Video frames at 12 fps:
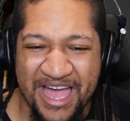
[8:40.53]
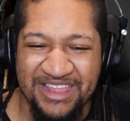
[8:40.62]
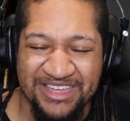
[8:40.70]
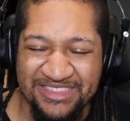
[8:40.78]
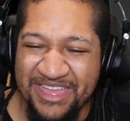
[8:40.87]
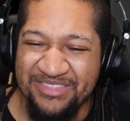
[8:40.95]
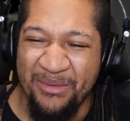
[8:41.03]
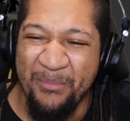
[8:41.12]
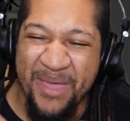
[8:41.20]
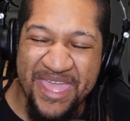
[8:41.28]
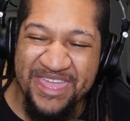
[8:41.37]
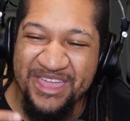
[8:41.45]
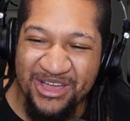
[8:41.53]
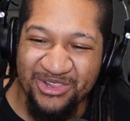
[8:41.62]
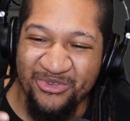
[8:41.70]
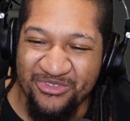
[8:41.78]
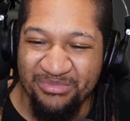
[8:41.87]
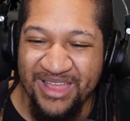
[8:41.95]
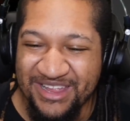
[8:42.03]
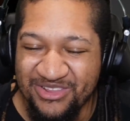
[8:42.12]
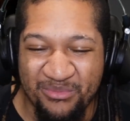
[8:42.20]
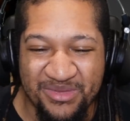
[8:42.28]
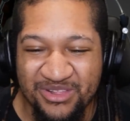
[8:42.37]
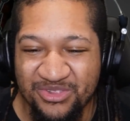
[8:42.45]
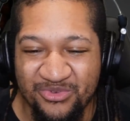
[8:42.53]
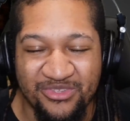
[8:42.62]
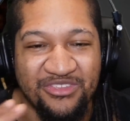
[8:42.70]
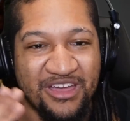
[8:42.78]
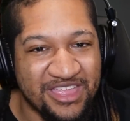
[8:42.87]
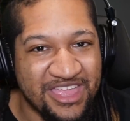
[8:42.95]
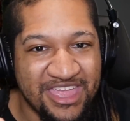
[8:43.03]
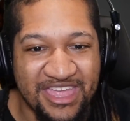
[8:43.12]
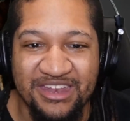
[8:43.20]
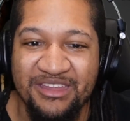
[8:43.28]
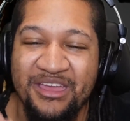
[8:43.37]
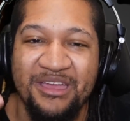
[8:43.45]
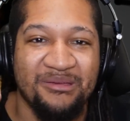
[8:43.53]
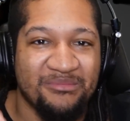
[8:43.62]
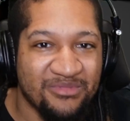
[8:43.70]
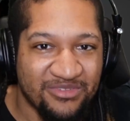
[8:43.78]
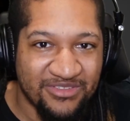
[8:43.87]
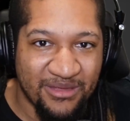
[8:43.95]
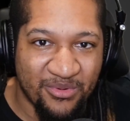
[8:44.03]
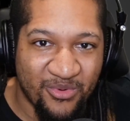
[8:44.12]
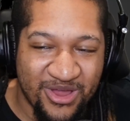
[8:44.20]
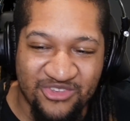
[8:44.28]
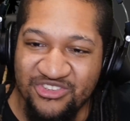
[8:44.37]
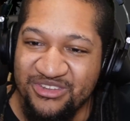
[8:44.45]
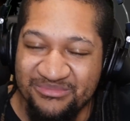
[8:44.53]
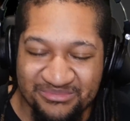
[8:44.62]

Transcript: I like that. The main color is black. Don't be clueless. Again, separation.